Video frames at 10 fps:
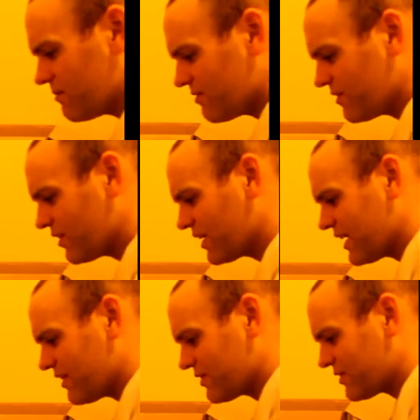
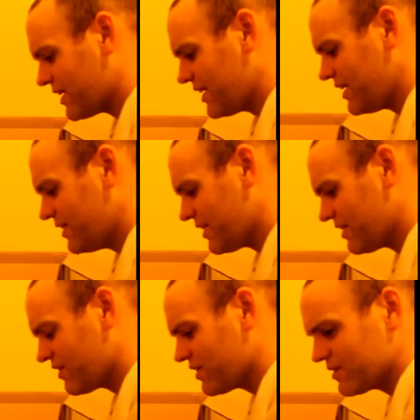Fallout 3,
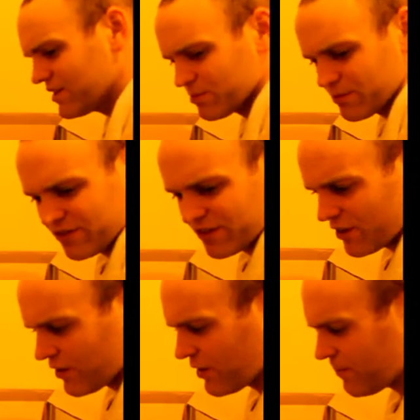I've owned this
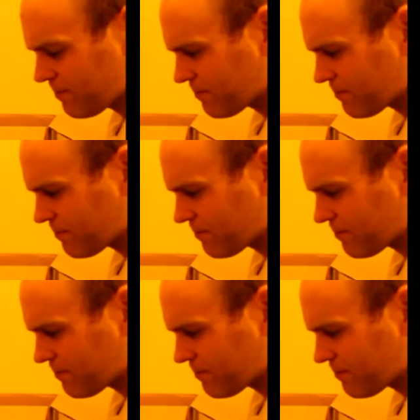before.